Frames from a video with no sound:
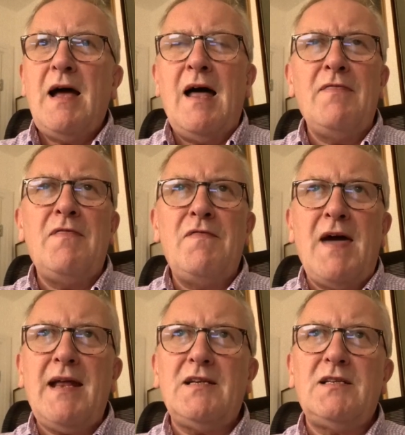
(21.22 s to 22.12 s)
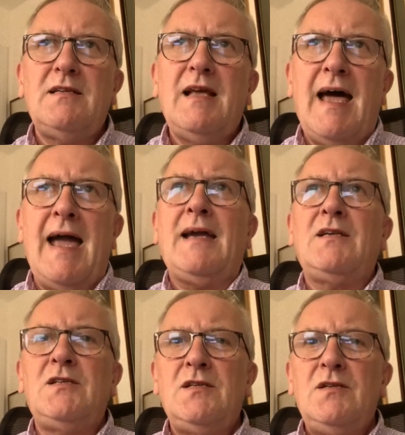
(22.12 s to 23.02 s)
And that
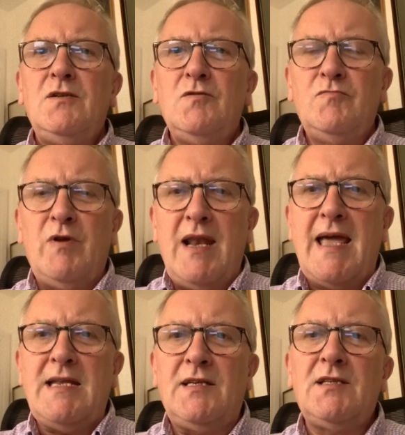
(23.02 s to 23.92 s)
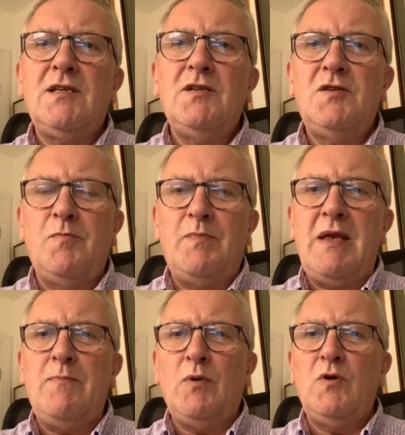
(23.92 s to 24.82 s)
act relates to
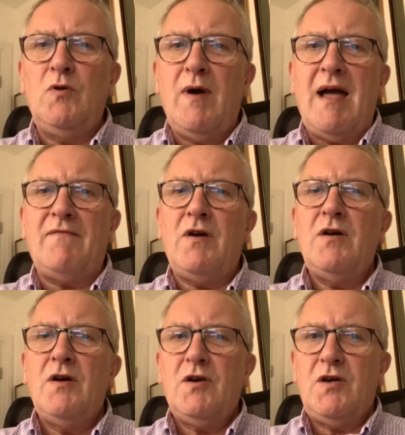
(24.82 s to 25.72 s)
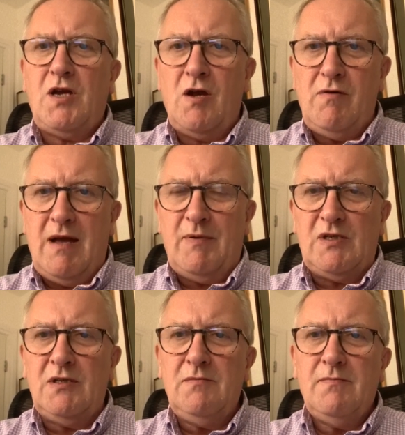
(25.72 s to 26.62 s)
people who have
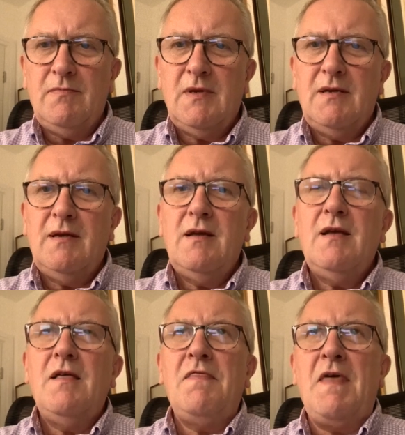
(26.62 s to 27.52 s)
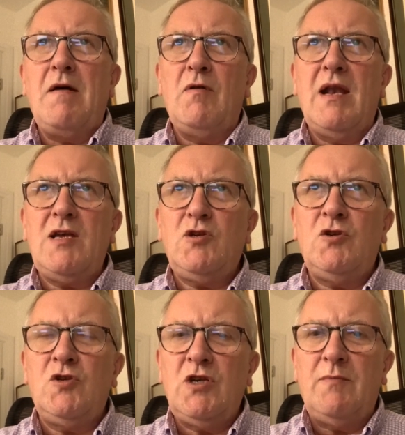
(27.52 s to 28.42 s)
cohabited, their
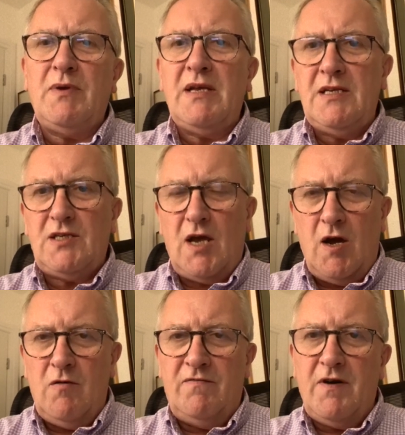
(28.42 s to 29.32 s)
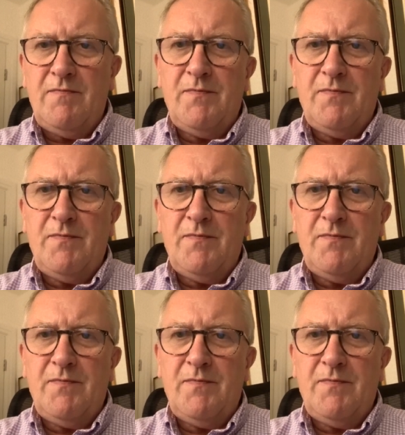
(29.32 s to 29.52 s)
relationship is over,